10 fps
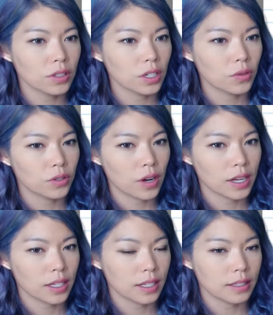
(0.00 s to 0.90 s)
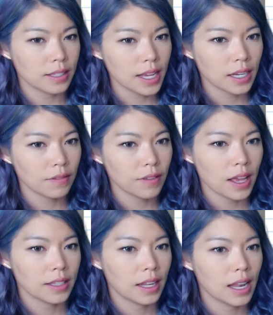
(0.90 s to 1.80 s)
quadratic is negative,
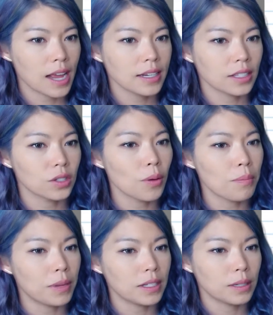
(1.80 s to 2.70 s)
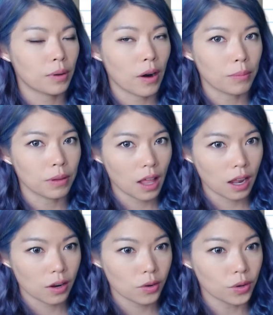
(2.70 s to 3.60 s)
the line does not meet the parabola
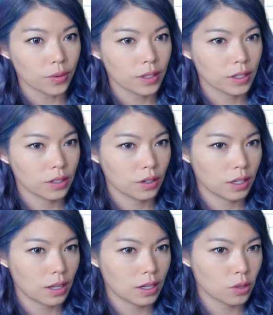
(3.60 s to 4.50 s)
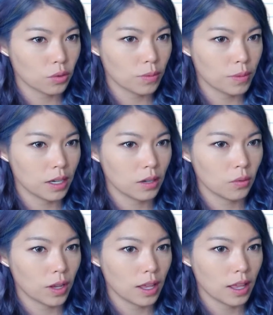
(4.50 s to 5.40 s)
at all. So the discriminant
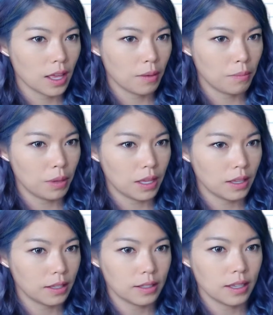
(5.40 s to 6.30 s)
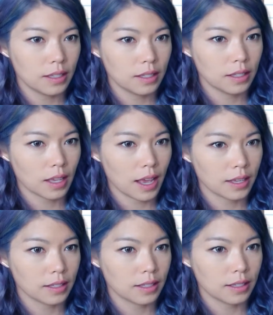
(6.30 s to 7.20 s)
where b is this, a
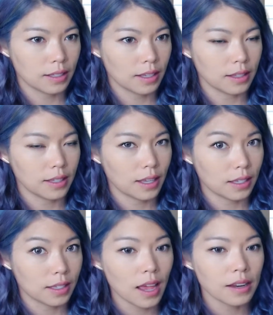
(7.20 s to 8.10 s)
is this, and c is that.